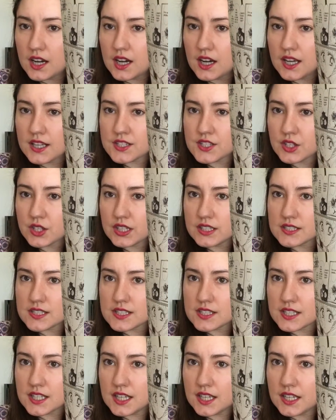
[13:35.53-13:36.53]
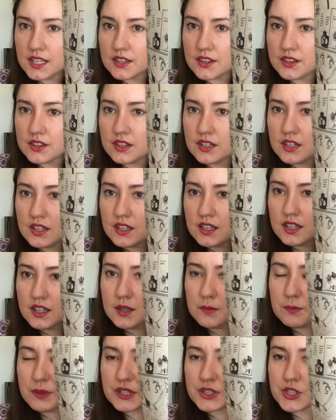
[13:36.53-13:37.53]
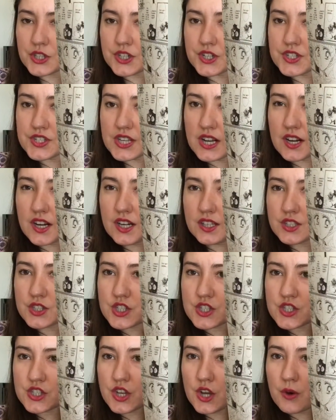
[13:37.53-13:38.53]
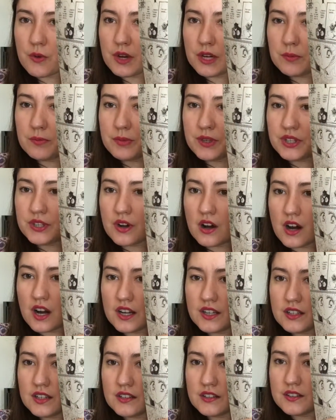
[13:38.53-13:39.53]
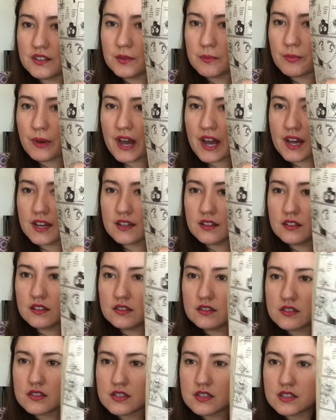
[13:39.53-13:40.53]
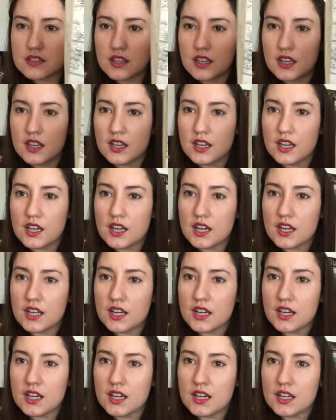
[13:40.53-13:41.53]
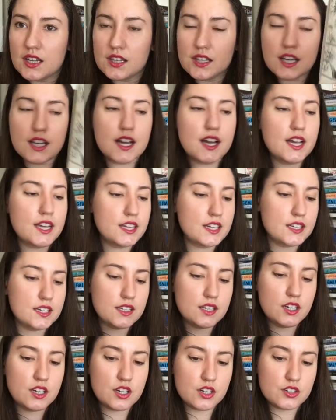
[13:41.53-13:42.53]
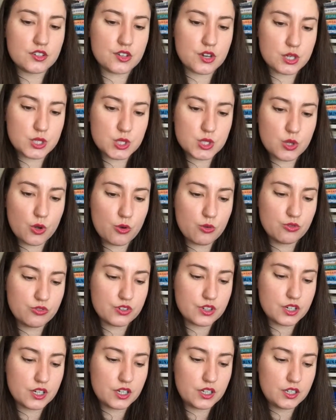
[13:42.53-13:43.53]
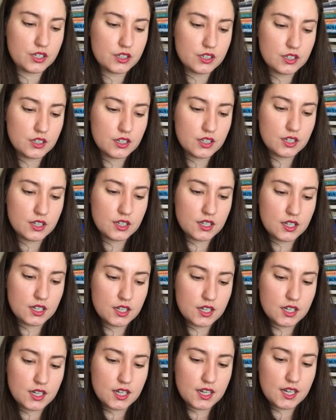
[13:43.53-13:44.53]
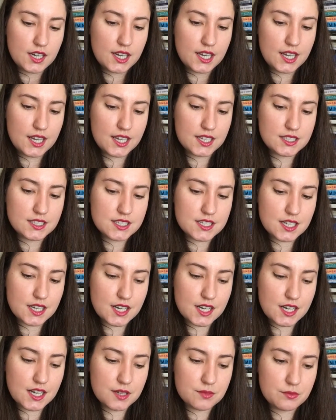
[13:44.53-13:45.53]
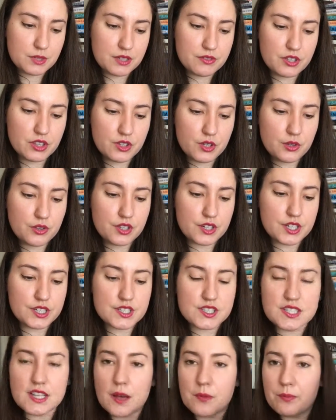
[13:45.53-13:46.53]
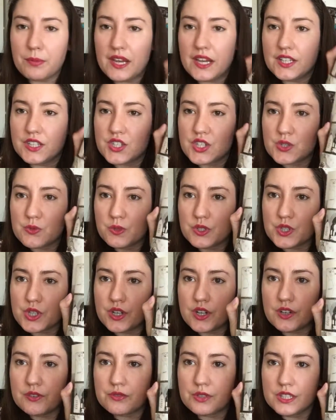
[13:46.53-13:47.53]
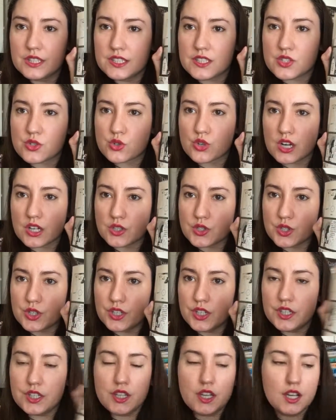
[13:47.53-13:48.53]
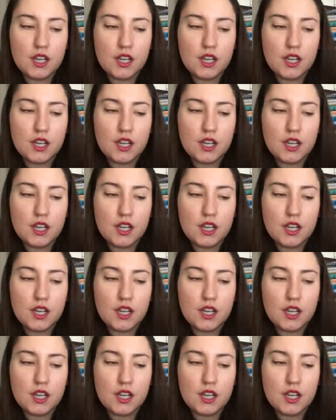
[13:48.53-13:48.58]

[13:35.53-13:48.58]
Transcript: As you can see, pictures are just going beyond the panels. They kind of cross over. And even though there are some pages which are really structured,